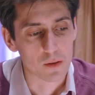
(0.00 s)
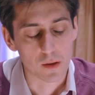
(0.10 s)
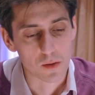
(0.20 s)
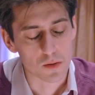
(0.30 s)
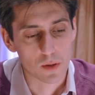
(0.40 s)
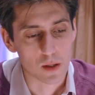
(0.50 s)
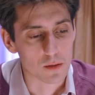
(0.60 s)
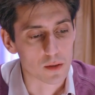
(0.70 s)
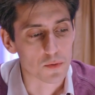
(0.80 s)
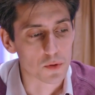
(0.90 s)
think the
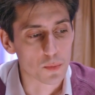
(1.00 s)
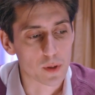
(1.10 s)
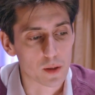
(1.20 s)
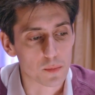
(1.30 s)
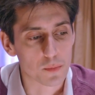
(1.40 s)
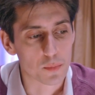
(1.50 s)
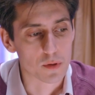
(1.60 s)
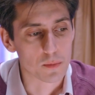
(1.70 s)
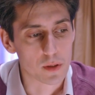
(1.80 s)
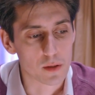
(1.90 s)
sonatas have so many
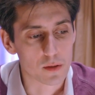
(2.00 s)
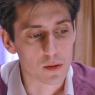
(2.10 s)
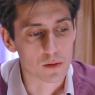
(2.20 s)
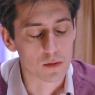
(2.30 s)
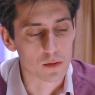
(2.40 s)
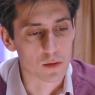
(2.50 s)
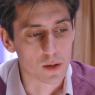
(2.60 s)
possibilities,